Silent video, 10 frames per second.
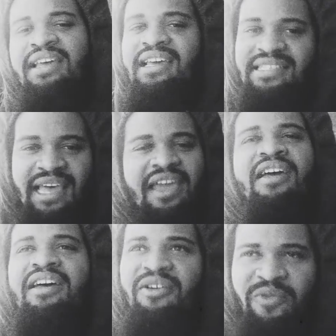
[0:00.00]
It's like
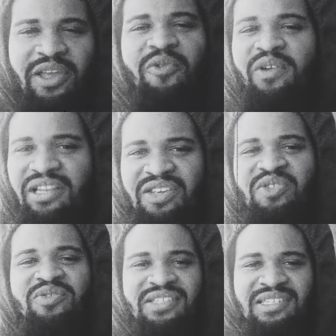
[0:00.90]
we can really
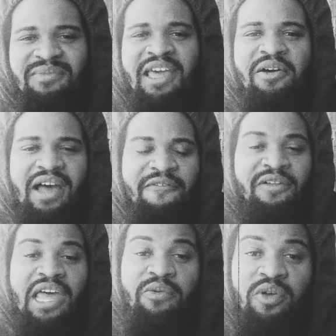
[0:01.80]
use this, man. I
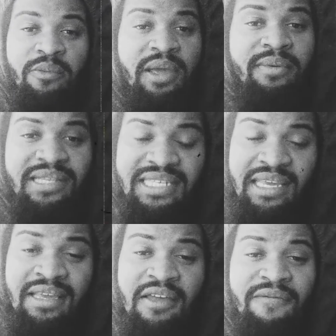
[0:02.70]
feel like we're gonna be able to
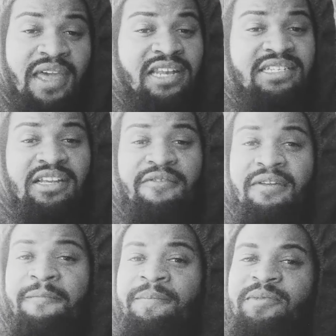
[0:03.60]
take advantage of
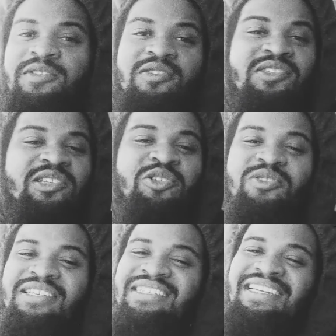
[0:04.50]
it. So
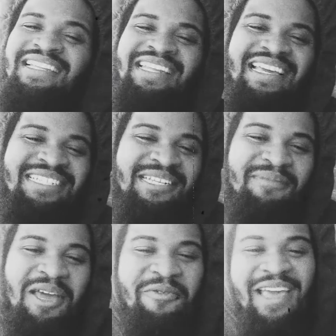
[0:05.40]
salute the Steeler Nation,
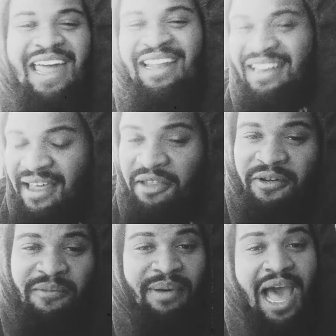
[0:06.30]
man. We got another
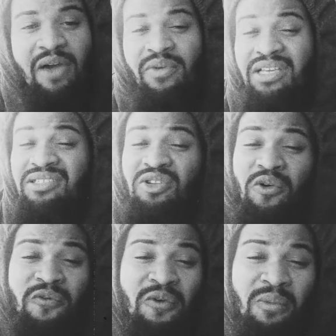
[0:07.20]
one. Bye week is
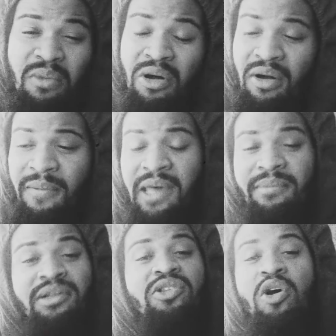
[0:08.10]
no football,
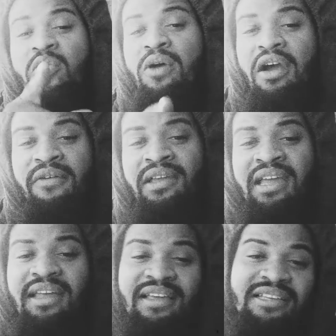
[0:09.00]
but don't worry
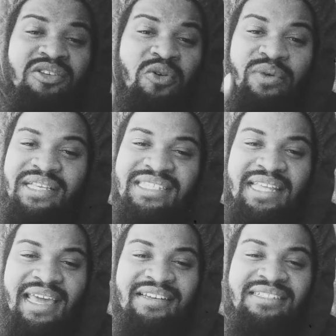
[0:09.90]
because on
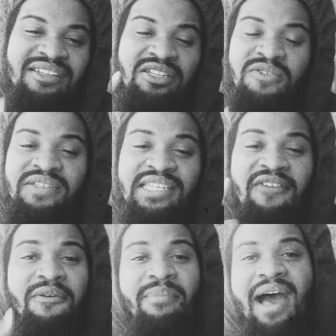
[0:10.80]
Wednesday, the Steelers for
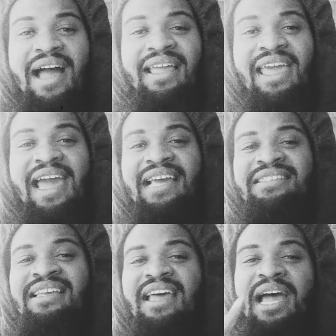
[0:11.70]
Seven
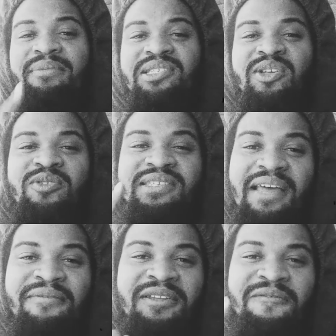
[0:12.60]
podcast, episode
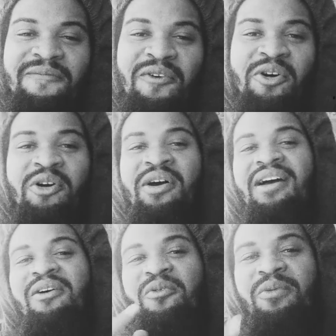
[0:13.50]
seventy four
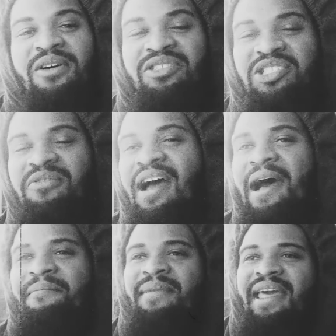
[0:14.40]
will
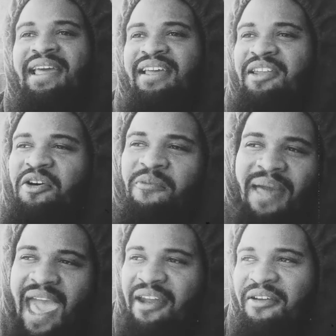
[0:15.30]
drop, man. It don't
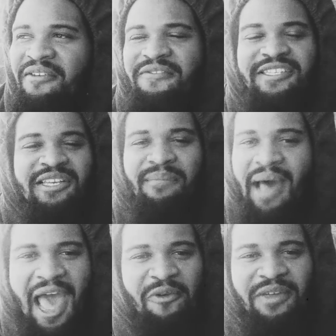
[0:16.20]
matter if it's a
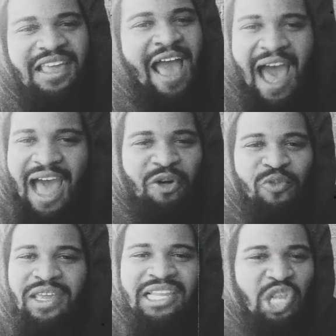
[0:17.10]
bye week, high
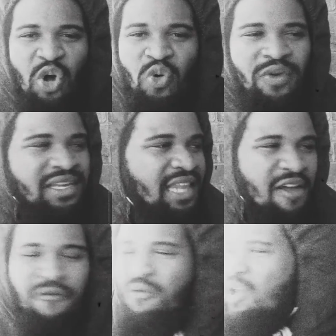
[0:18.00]
week, low week,
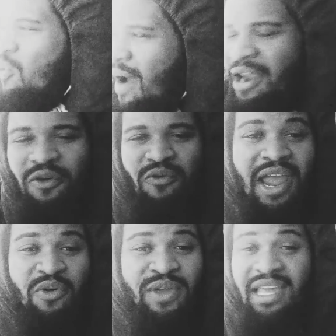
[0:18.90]
left week, right,
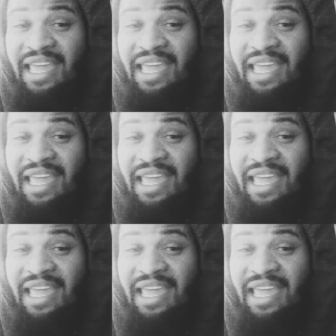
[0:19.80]
right week.